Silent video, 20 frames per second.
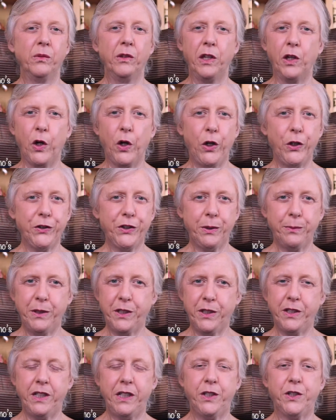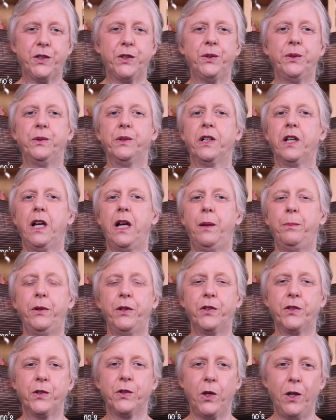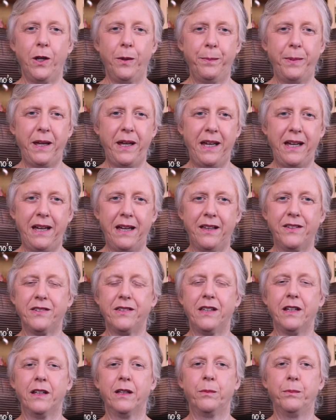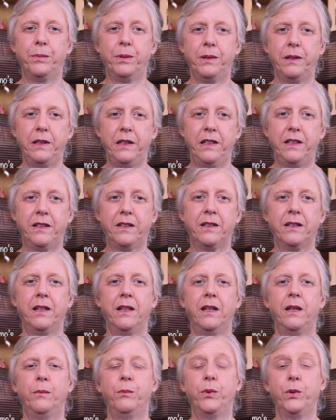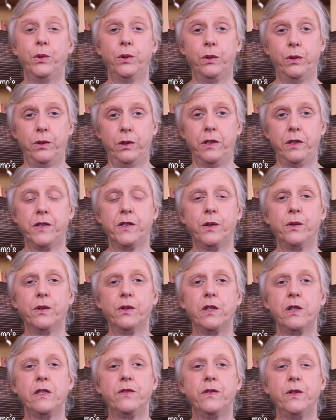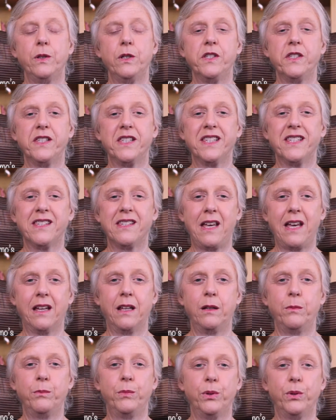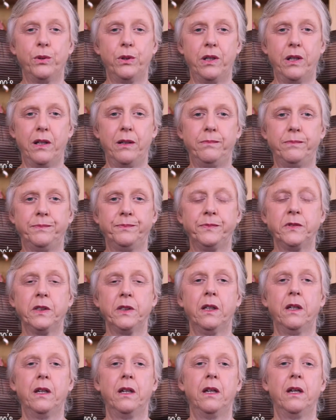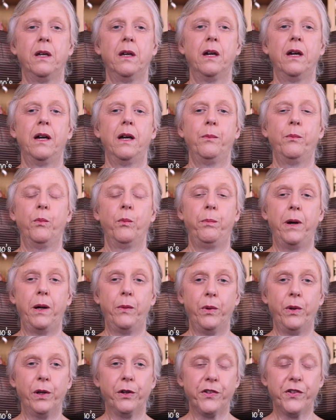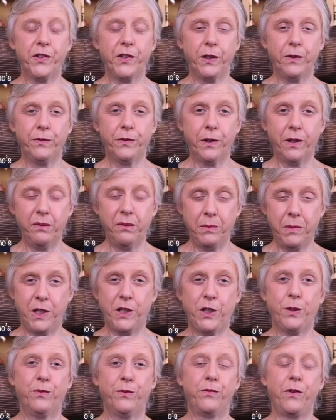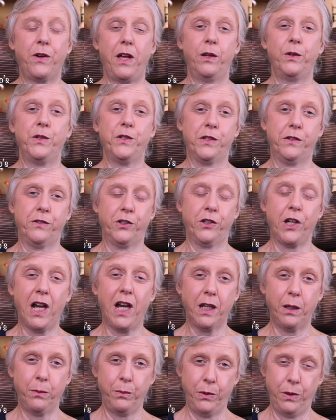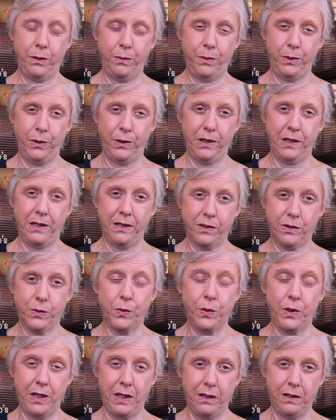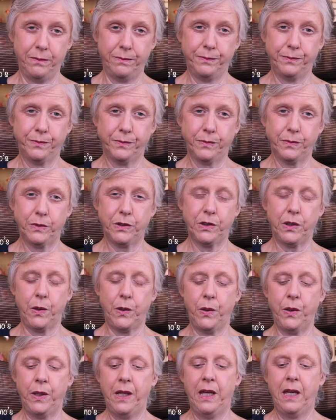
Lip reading: ultimate teacher accomplished all paths and complete Buddhahood. So he's viewed as the second Buddha. But we are still very much followers of Shakyamuni Buddha as well. So